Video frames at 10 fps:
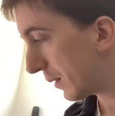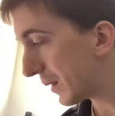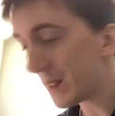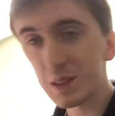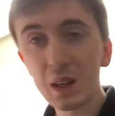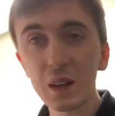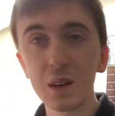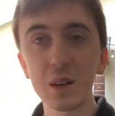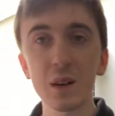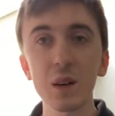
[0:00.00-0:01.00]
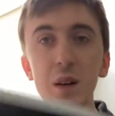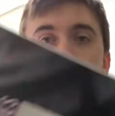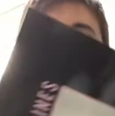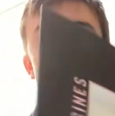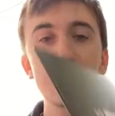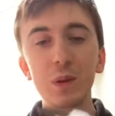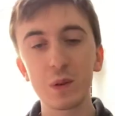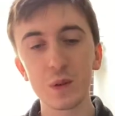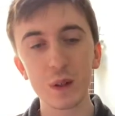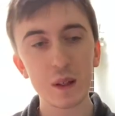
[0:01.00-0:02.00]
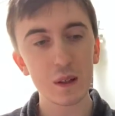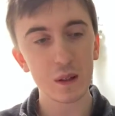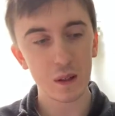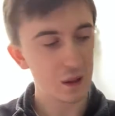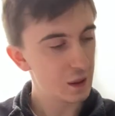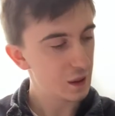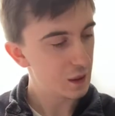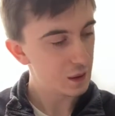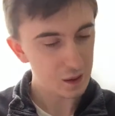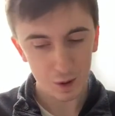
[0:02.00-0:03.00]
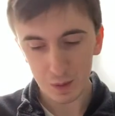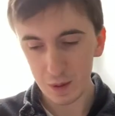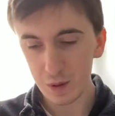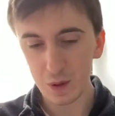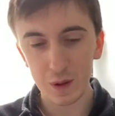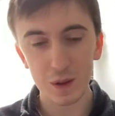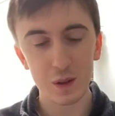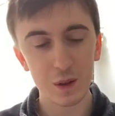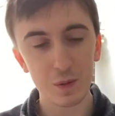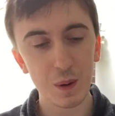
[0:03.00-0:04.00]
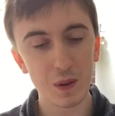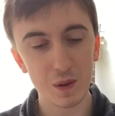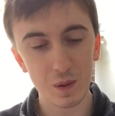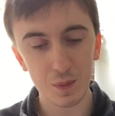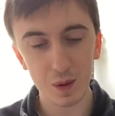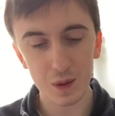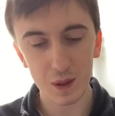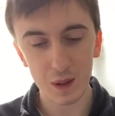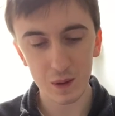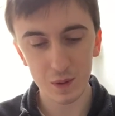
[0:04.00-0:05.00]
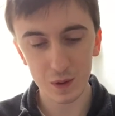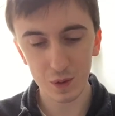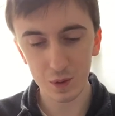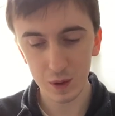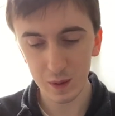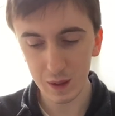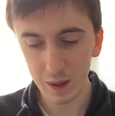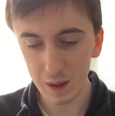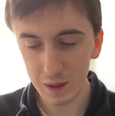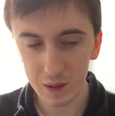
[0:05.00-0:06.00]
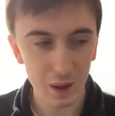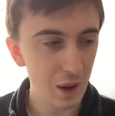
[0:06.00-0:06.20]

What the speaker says: That's it. I hope you enjoyed it. I hope you enjoyed a special unboxing of us all doing this.